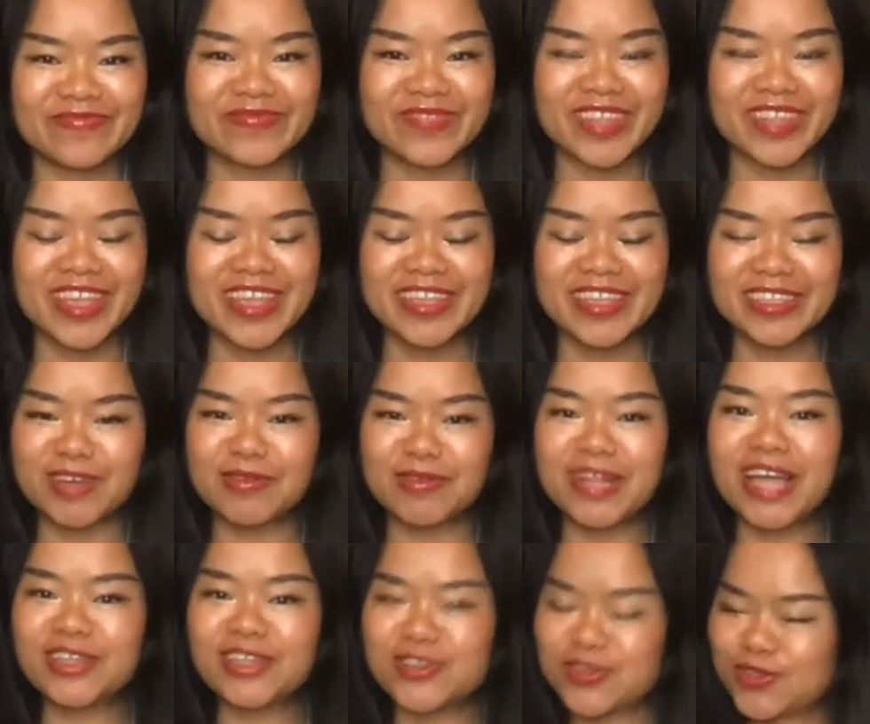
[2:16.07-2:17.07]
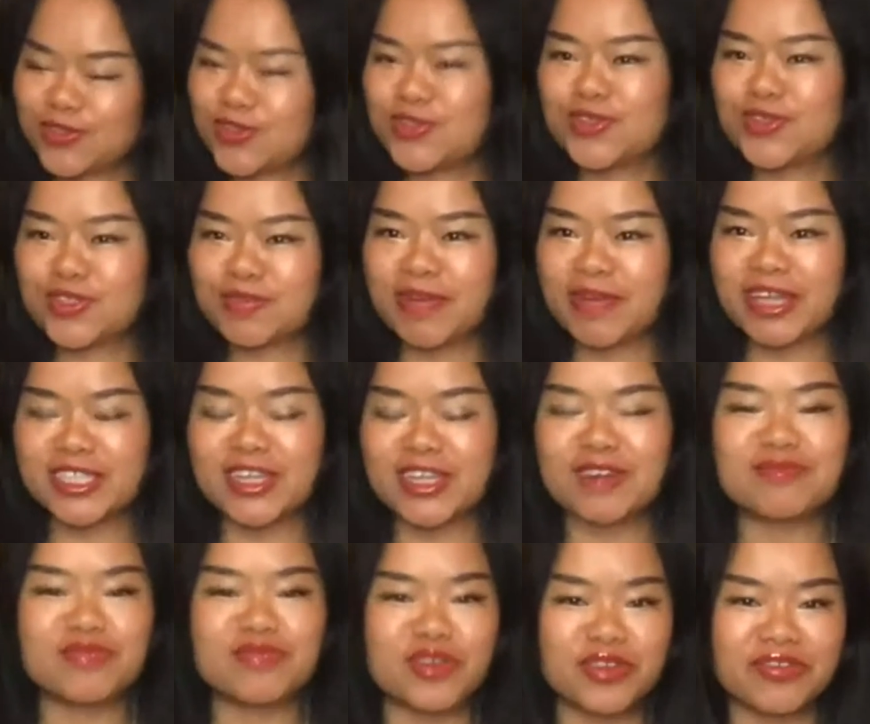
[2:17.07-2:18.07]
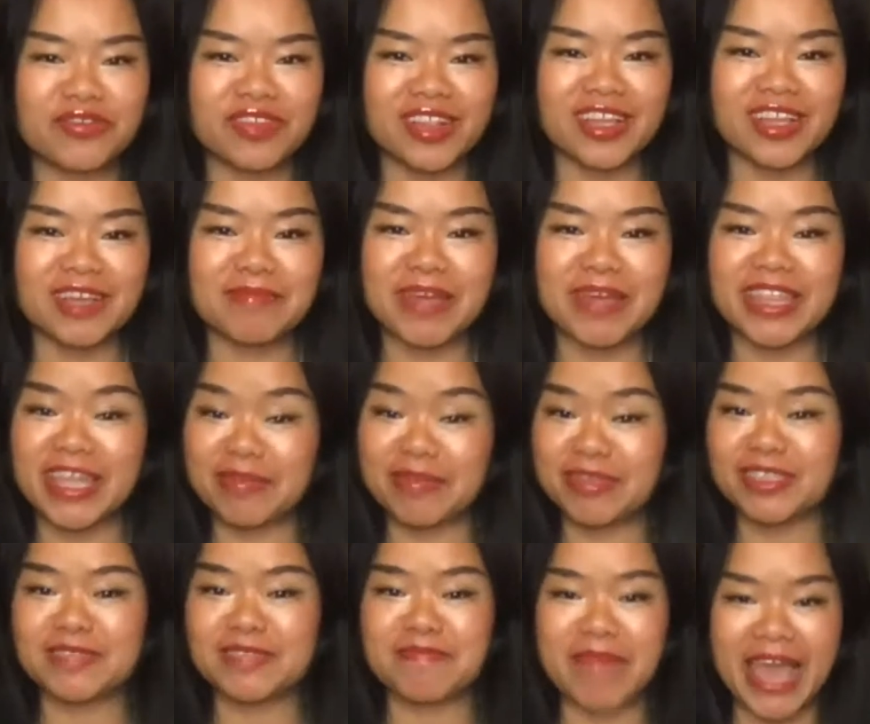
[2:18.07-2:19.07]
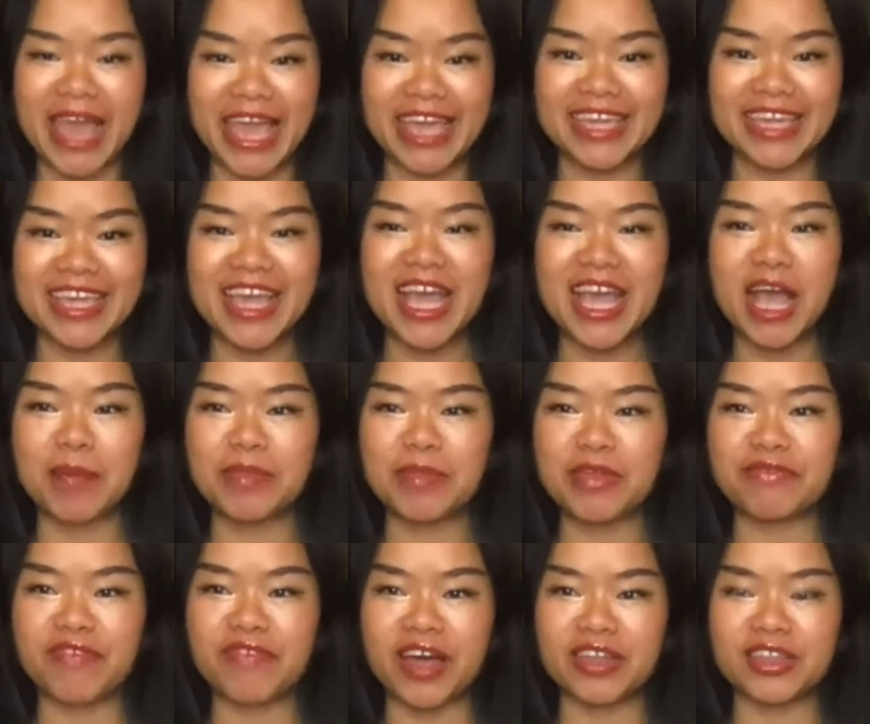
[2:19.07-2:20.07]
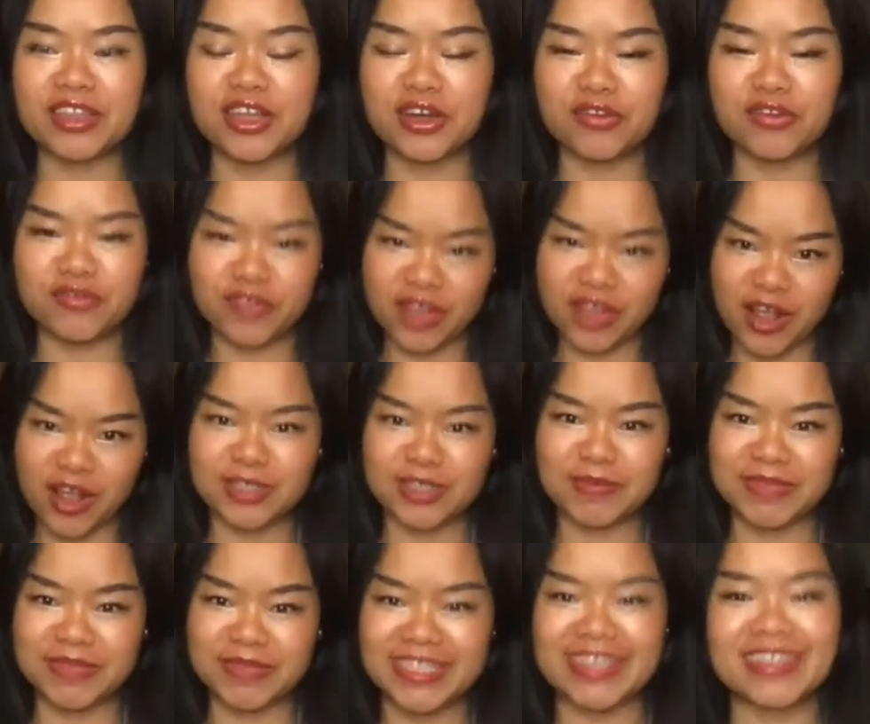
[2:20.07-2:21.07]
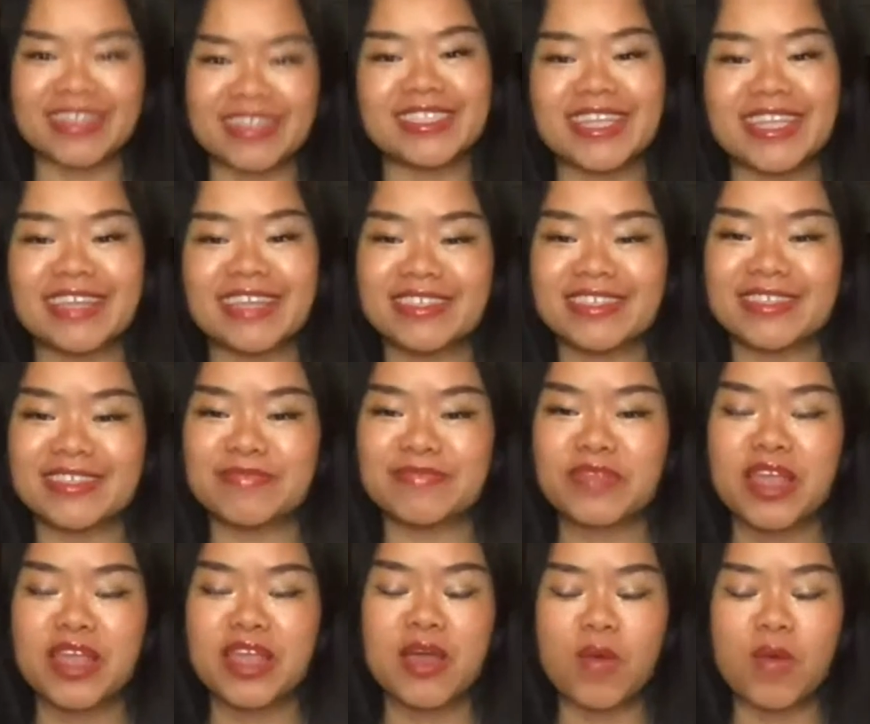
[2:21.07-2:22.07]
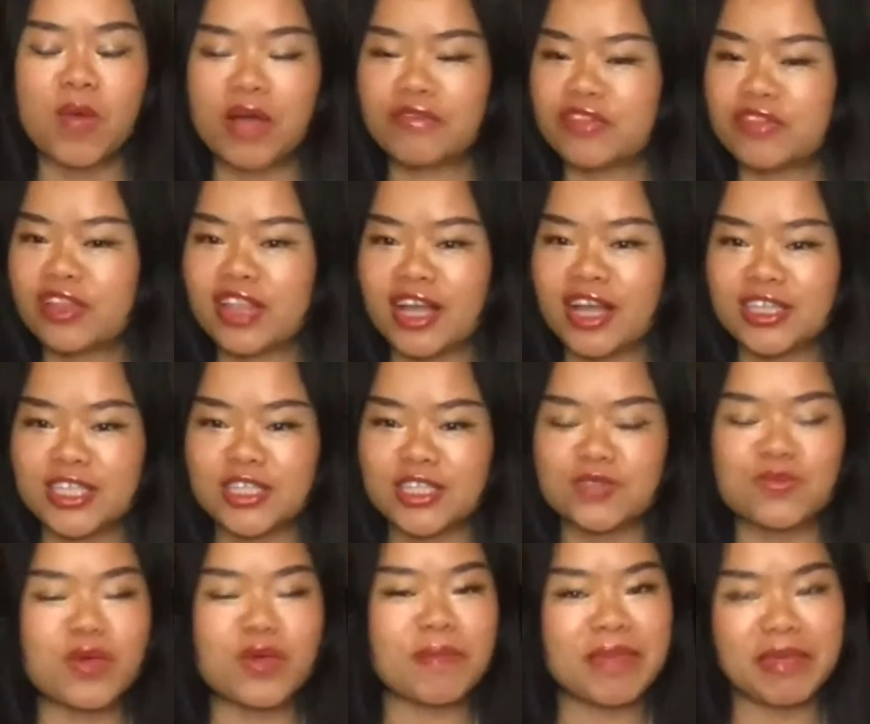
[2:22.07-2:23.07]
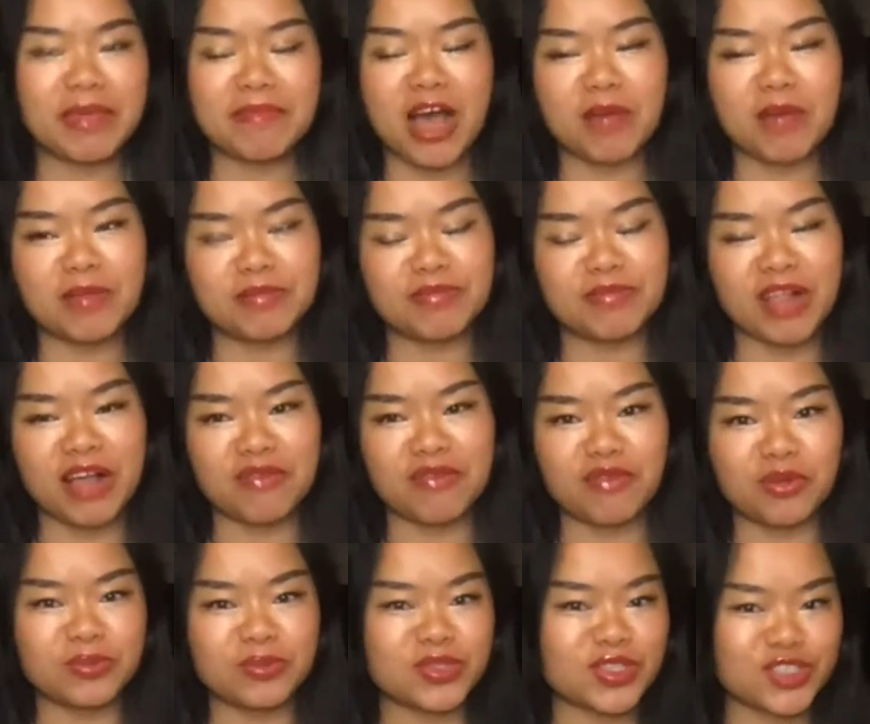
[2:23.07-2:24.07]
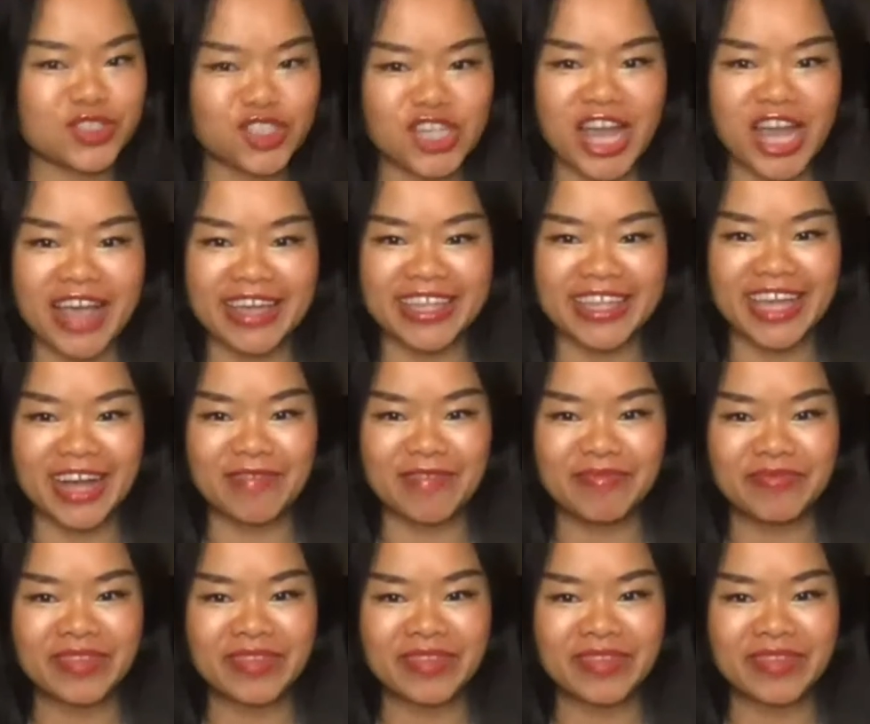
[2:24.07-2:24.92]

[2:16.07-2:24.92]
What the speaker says: So I would like to introduce myself briefly. My name is May. I'm the founder of Cosmic Citizens, one of the largest women empowerment platforms in China.